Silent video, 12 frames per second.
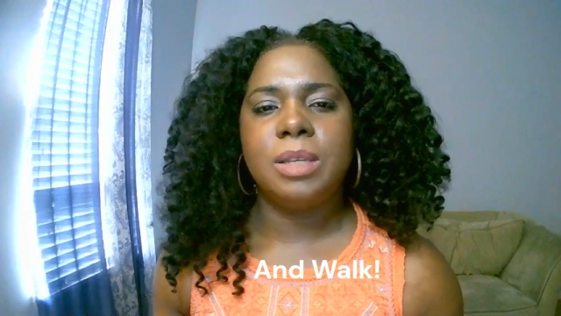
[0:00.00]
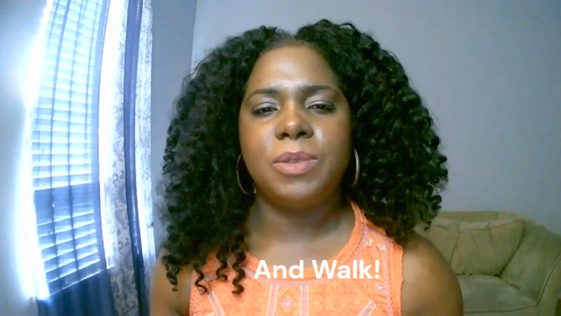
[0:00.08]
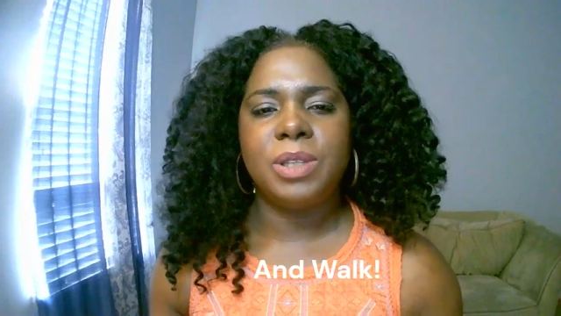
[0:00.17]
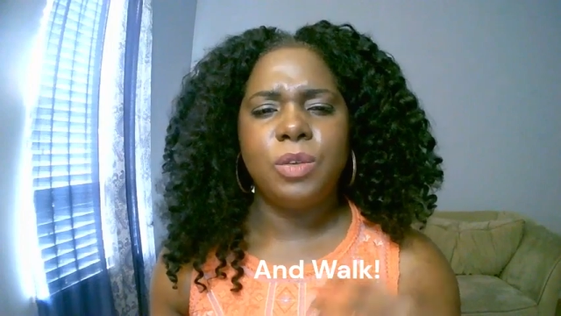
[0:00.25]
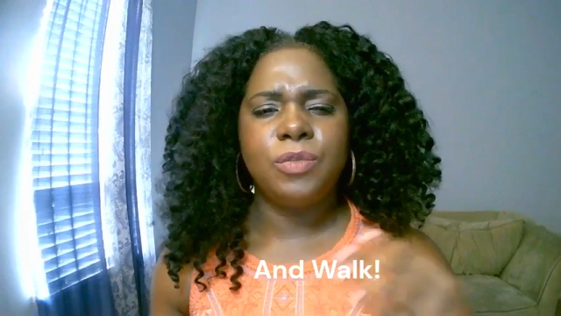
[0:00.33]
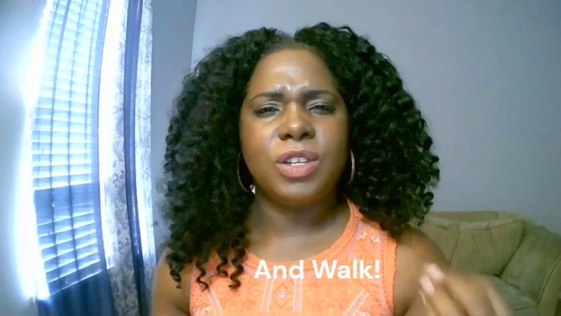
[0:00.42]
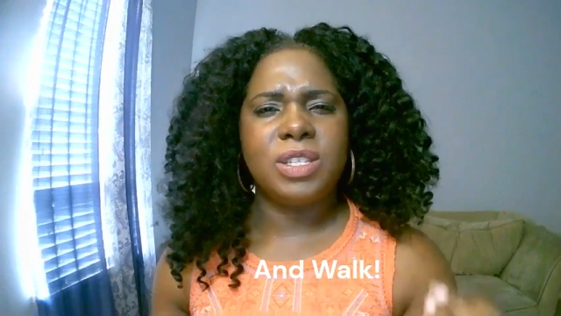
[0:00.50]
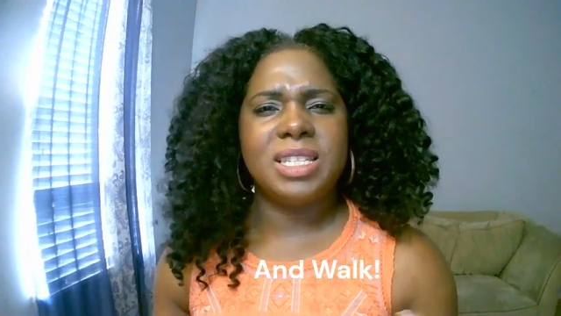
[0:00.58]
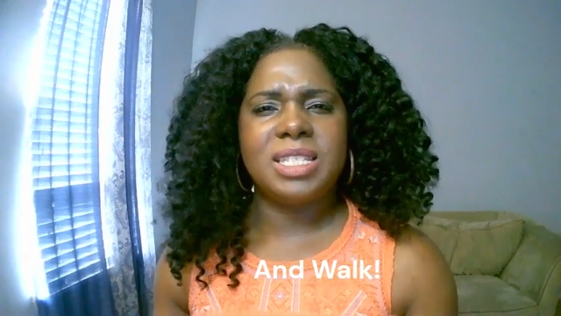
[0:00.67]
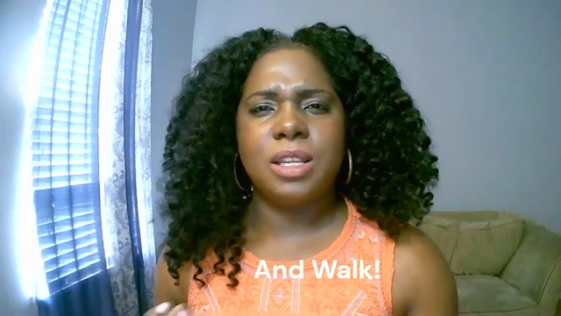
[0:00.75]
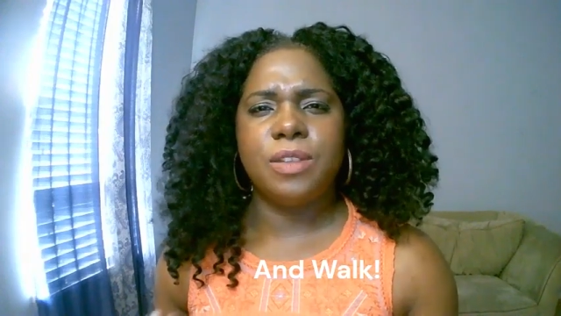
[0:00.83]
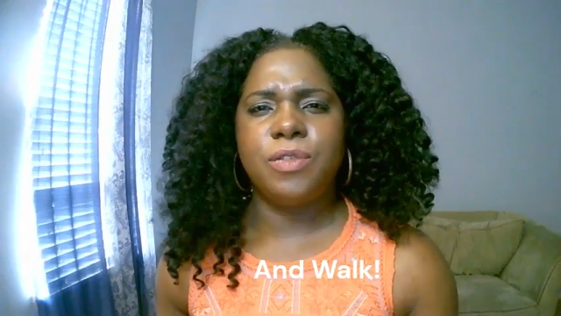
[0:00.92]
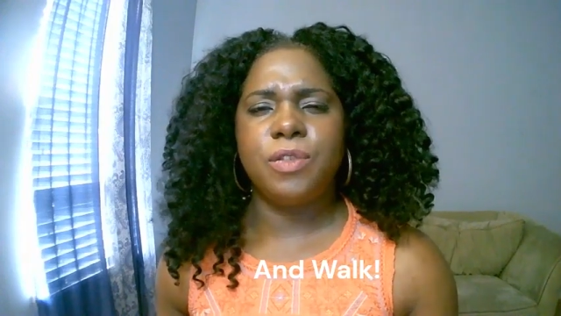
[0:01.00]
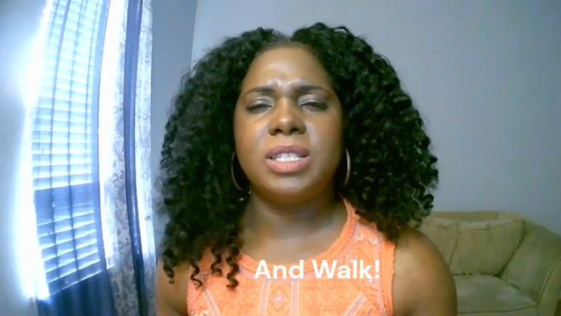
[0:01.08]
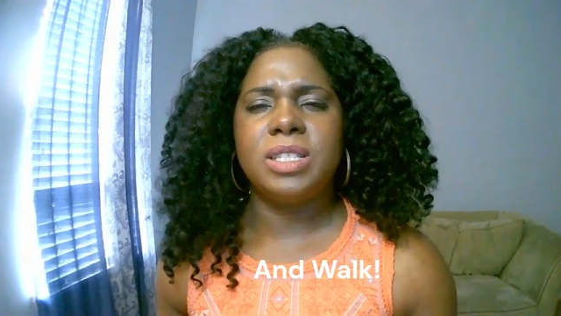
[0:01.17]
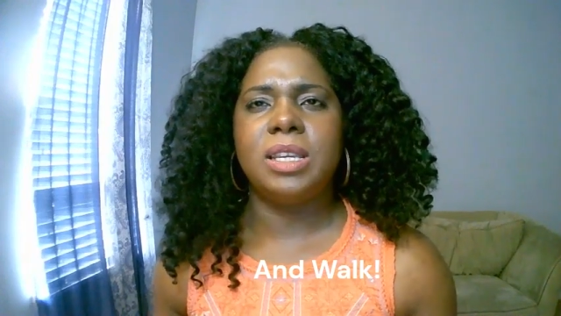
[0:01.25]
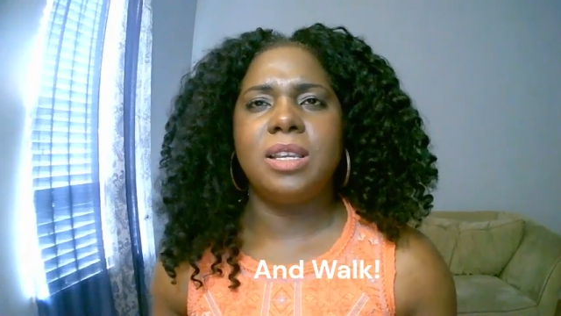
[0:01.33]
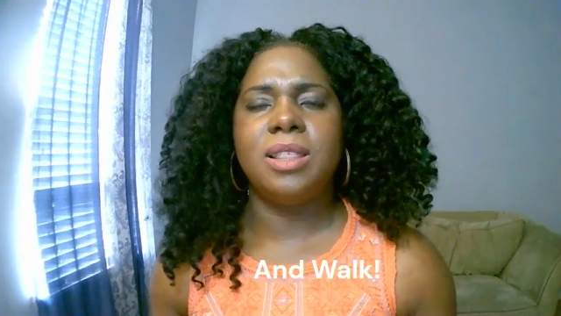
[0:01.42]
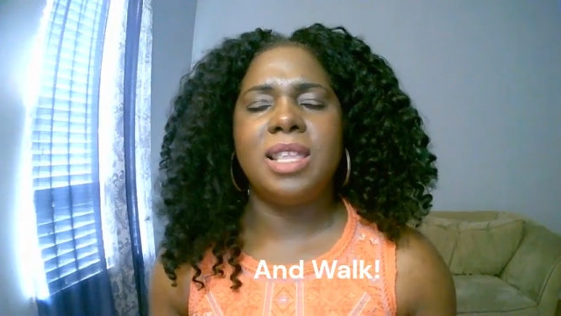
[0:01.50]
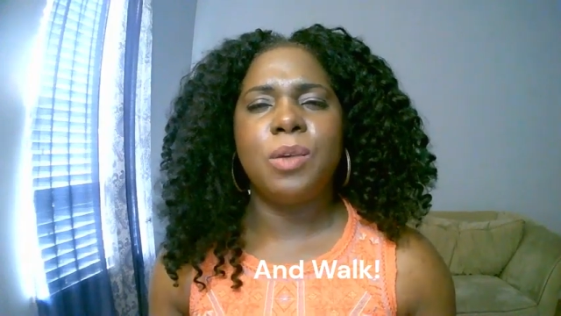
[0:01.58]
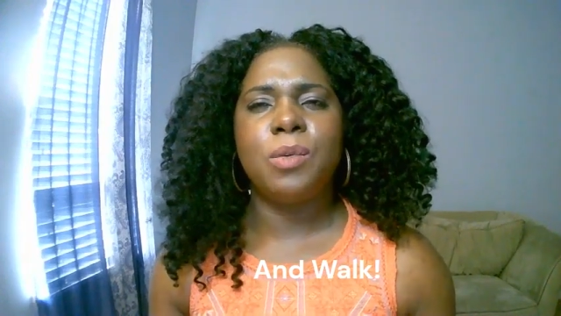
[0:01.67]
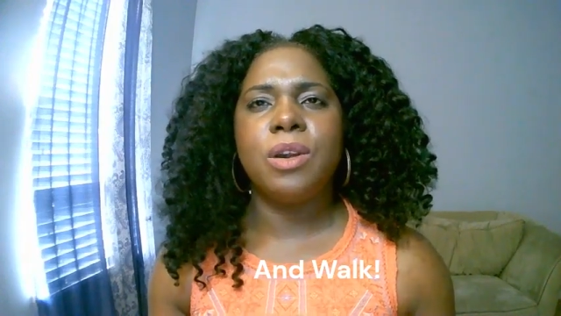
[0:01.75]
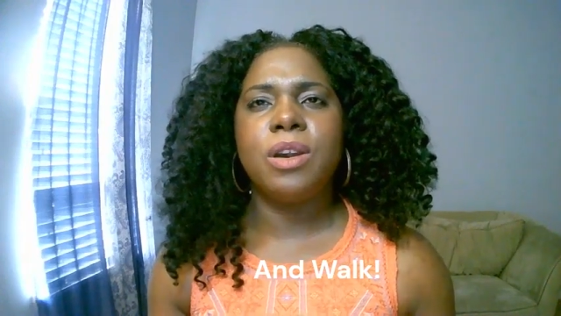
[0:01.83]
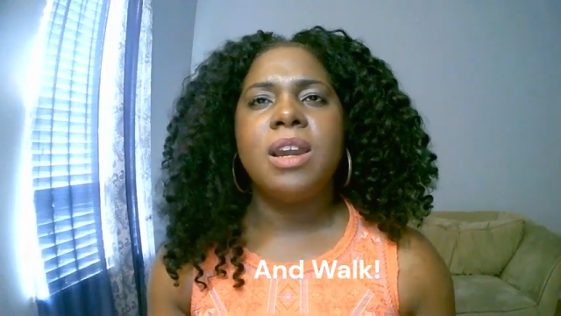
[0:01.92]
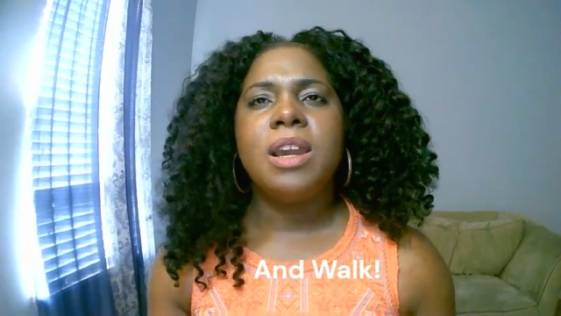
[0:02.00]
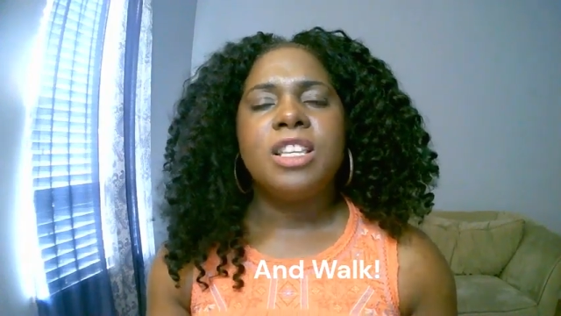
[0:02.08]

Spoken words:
between verse 6 and 14, there were